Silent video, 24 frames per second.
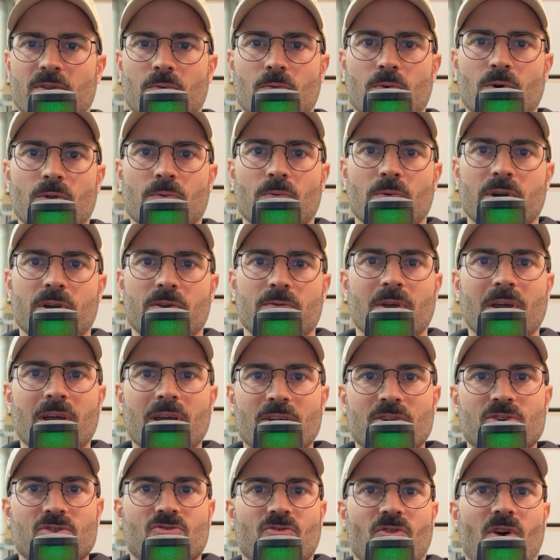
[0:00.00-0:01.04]
the world when you
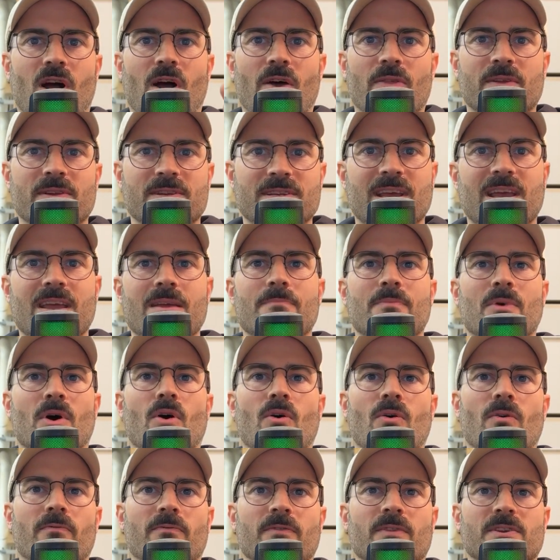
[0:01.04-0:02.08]
draw the tape
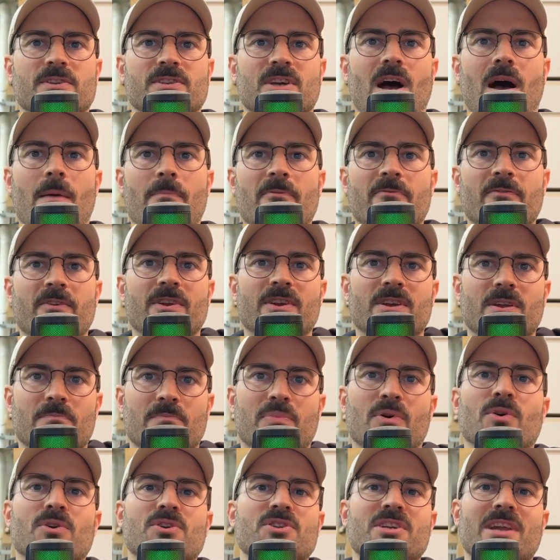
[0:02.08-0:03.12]
over the top of it and you
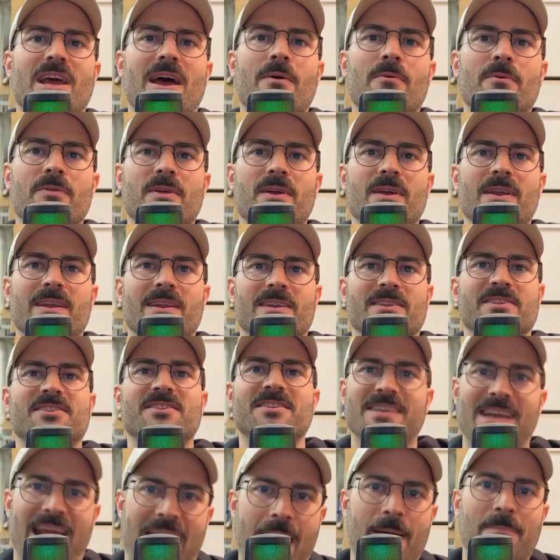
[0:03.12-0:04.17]
push down with it and it
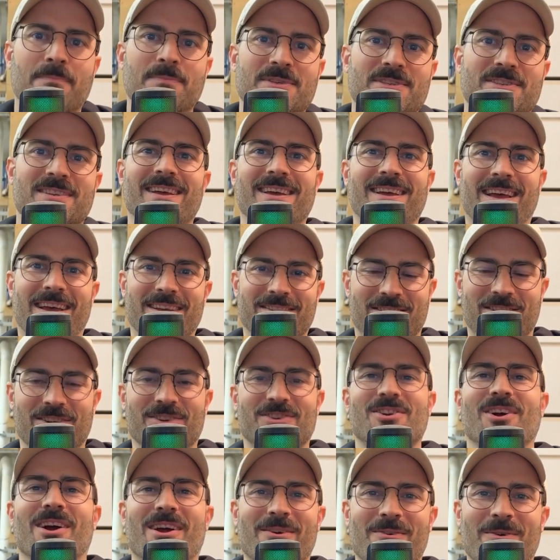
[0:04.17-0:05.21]
snaps as you're
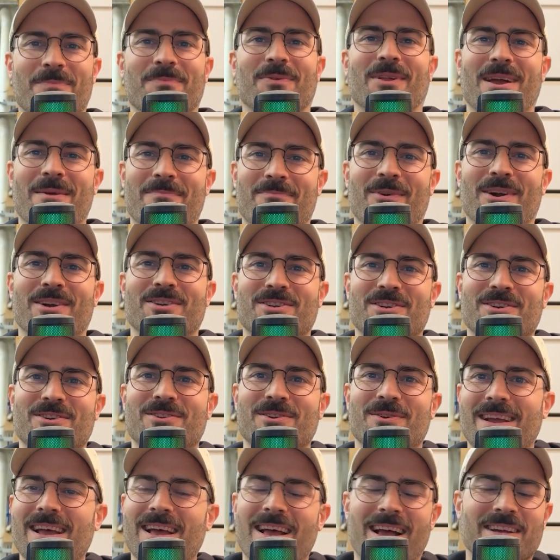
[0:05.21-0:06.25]
trying to apply pressure.
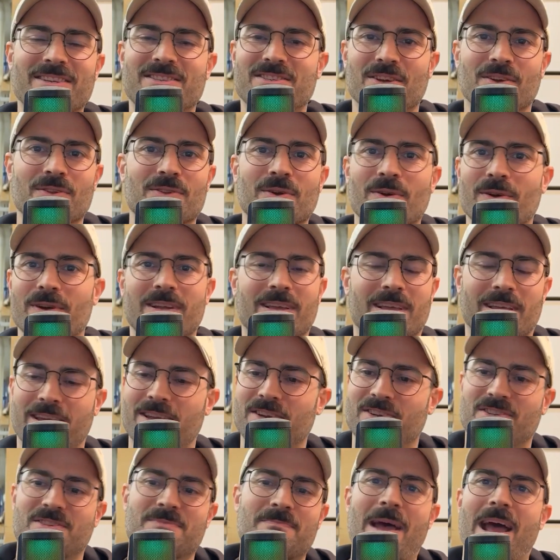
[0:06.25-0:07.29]
I still do it. You
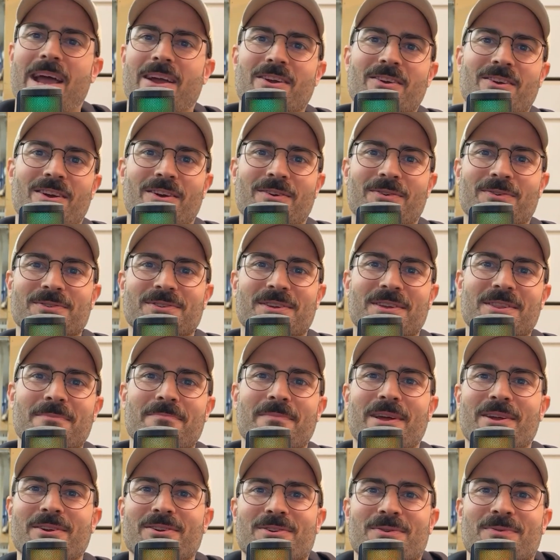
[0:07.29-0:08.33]
smack your knuckles on the
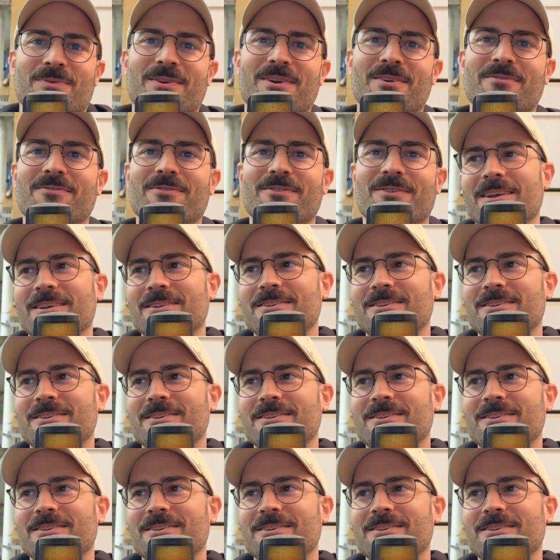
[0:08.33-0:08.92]
bench or whatever. It's